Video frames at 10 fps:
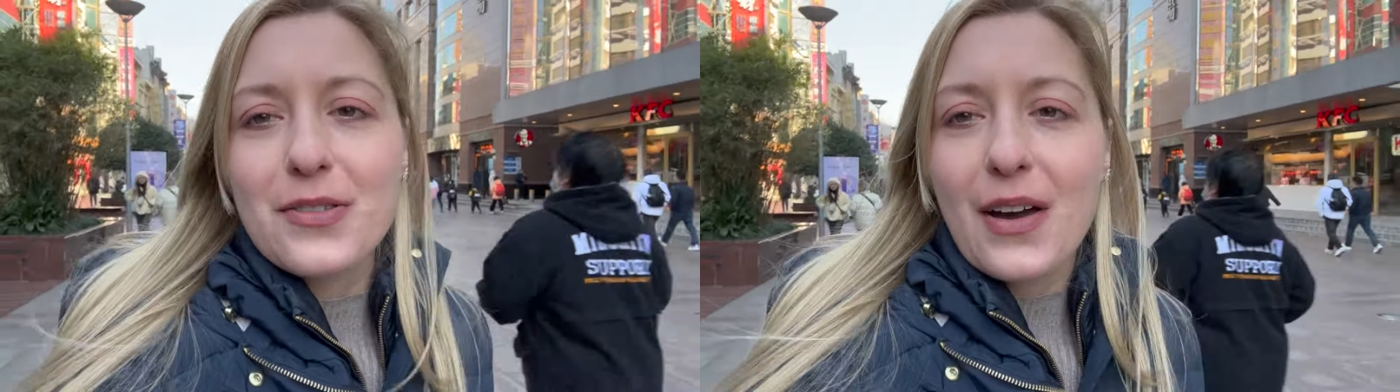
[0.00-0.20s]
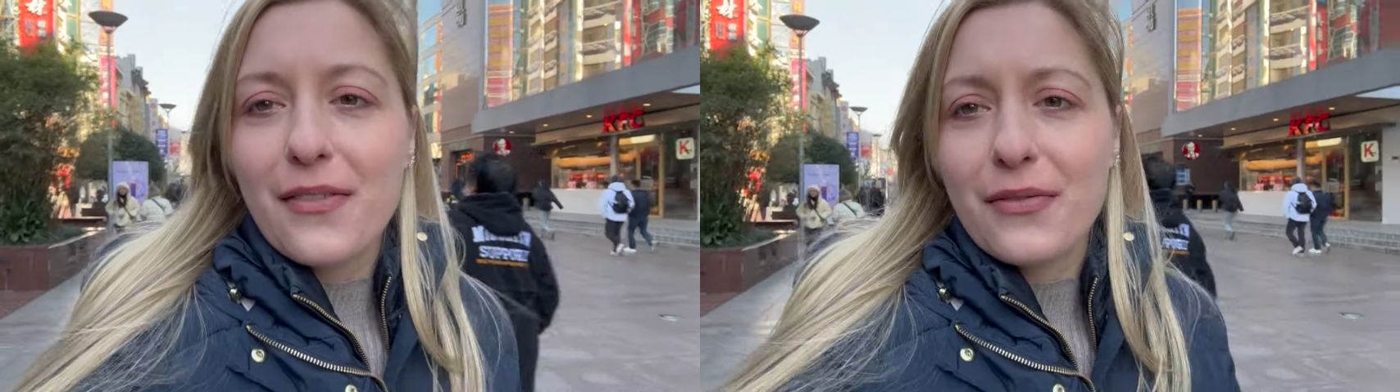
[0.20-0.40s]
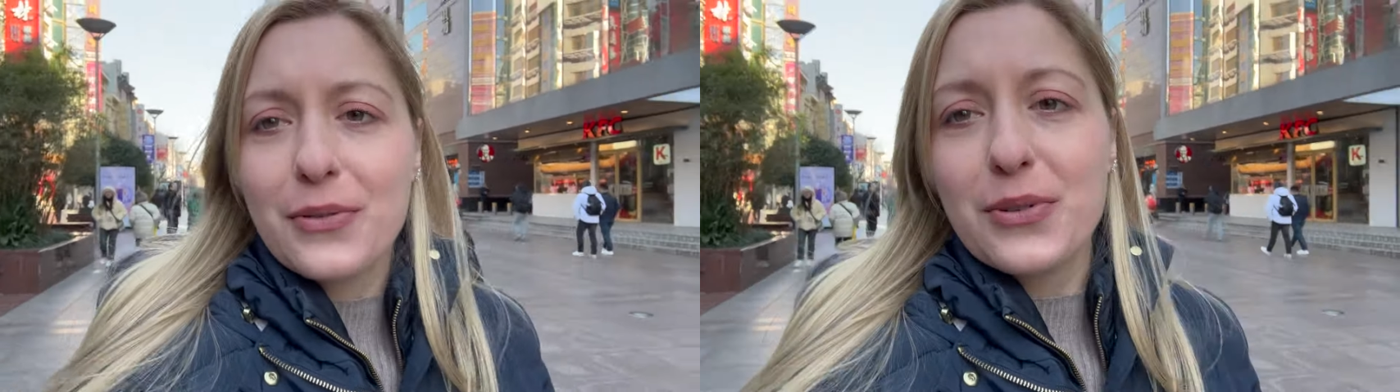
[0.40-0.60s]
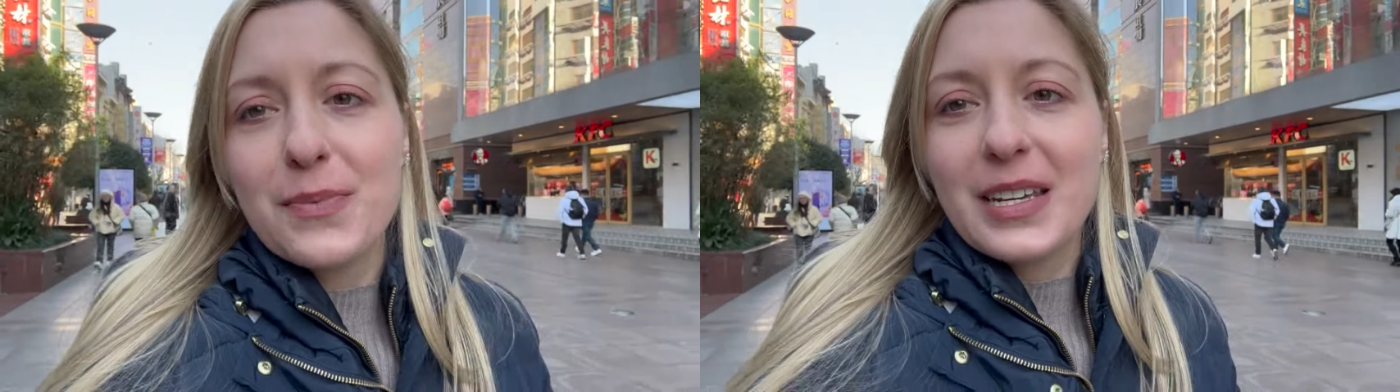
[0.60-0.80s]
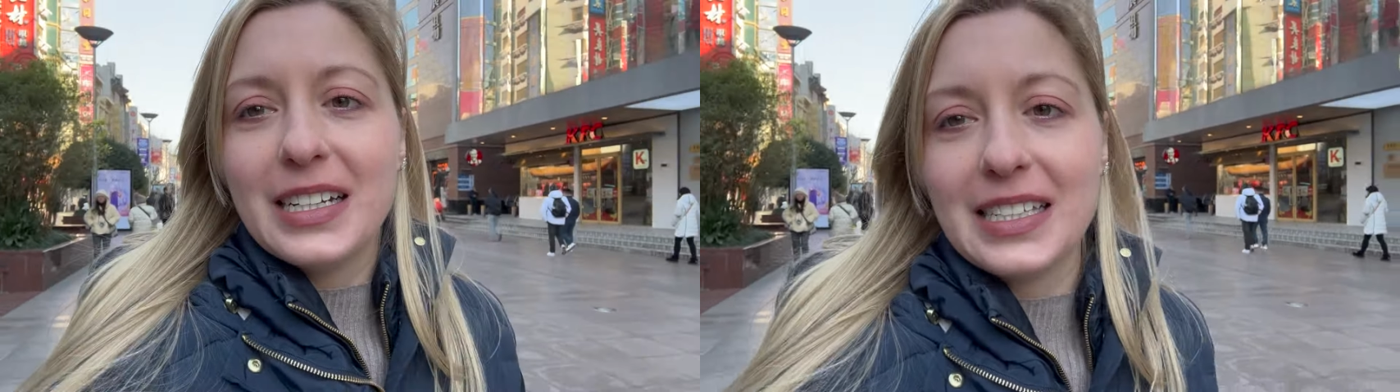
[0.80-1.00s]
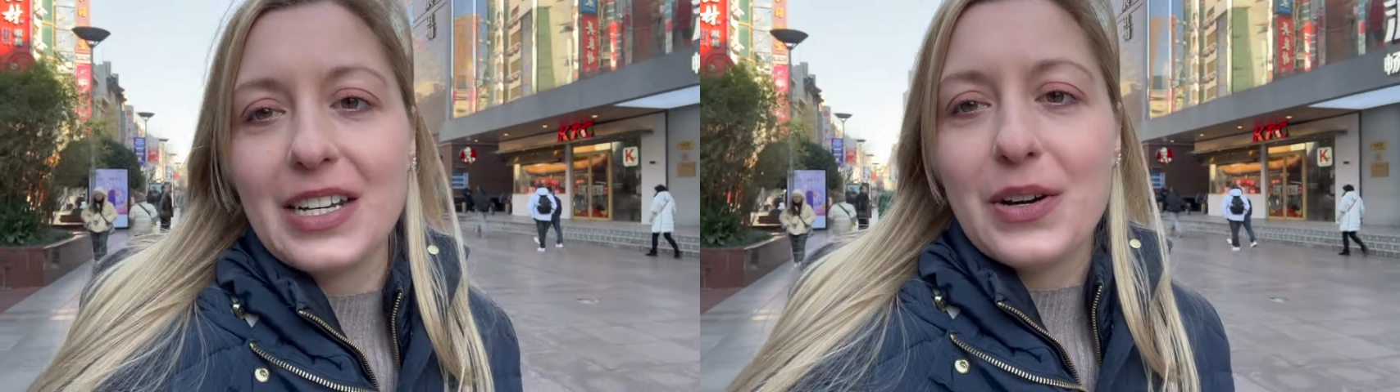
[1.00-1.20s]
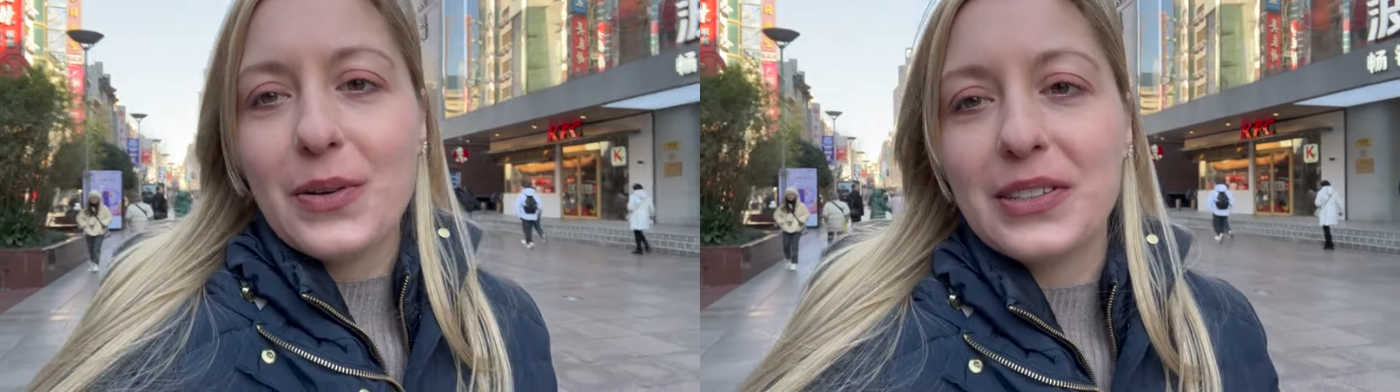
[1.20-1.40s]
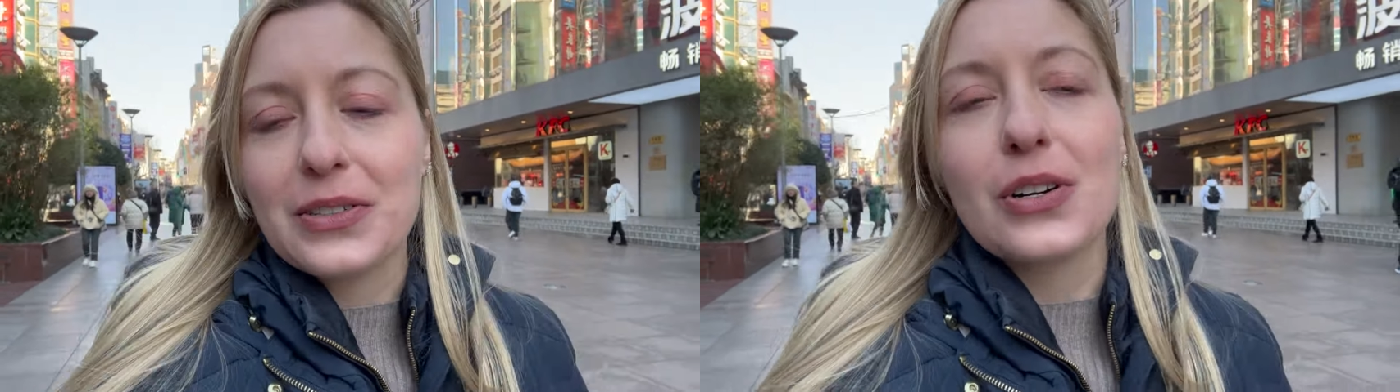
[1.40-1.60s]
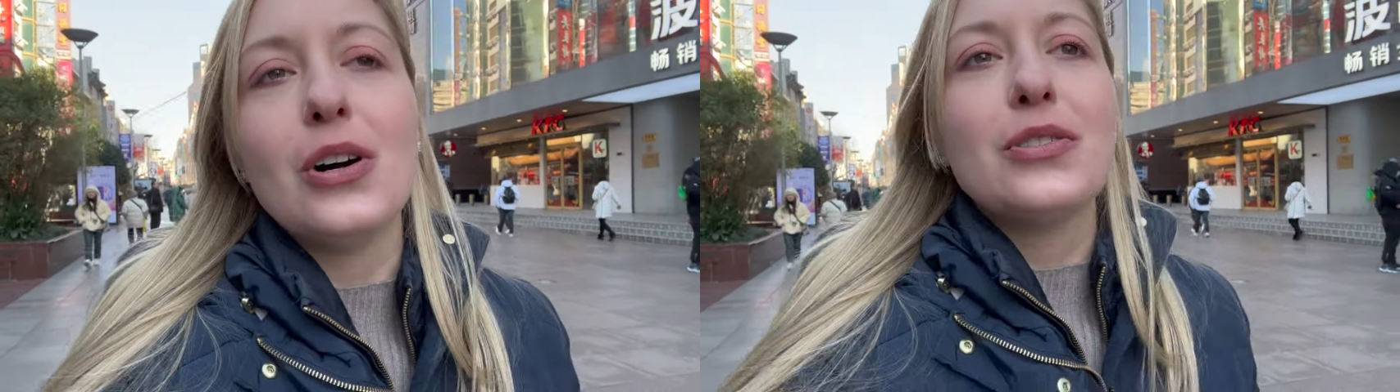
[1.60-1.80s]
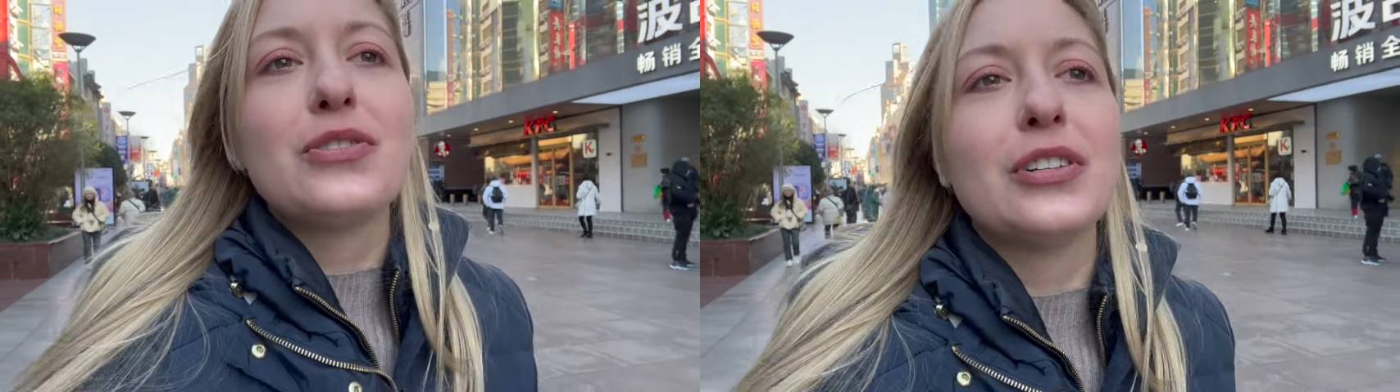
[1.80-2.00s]
try food because I know it's your
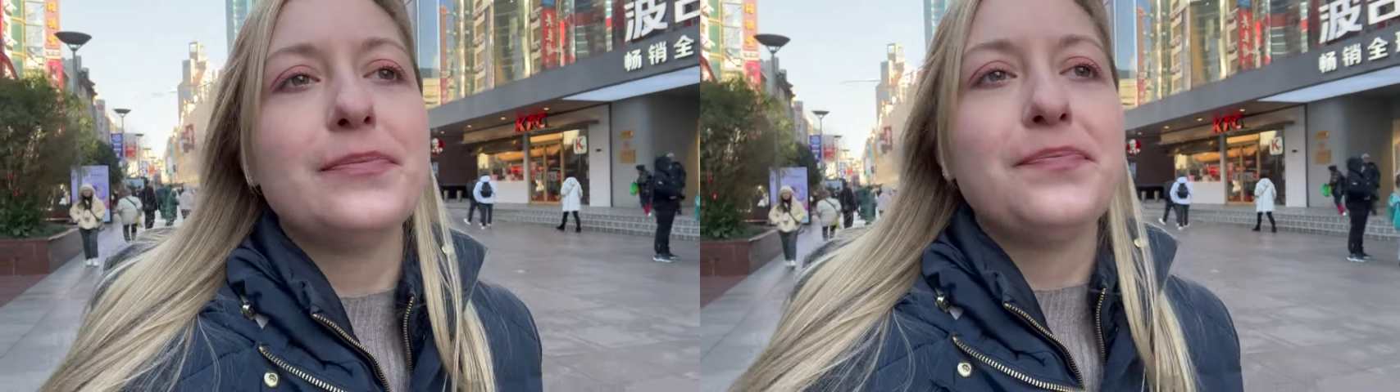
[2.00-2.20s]
culture.